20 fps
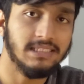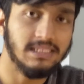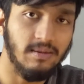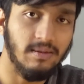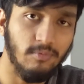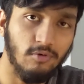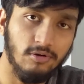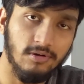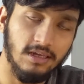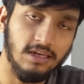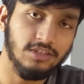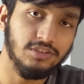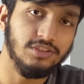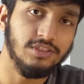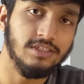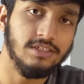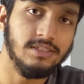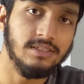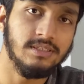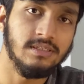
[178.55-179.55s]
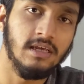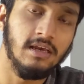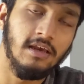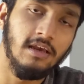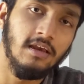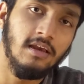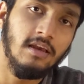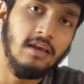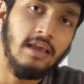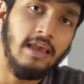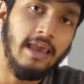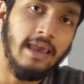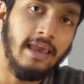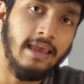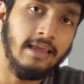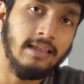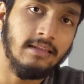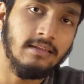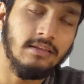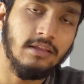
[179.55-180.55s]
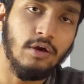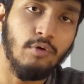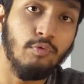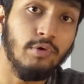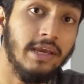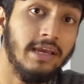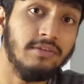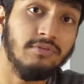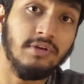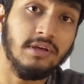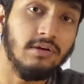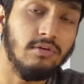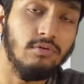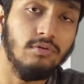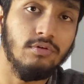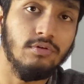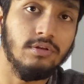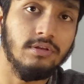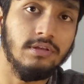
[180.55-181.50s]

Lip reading: some collages, and we had to include